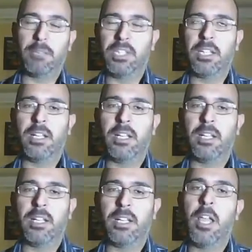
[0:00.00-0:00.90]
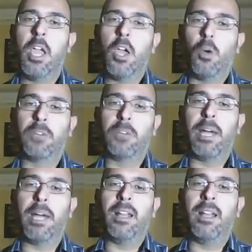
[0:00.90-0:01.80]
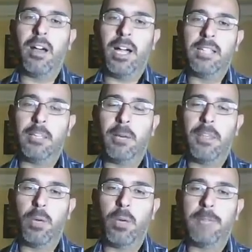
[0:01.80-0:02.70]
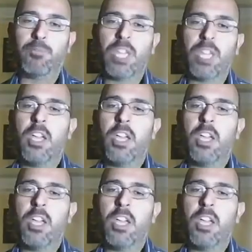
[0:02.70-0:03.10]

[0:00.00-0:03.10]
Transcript: particular incident was by Al-Qaeda, by the way.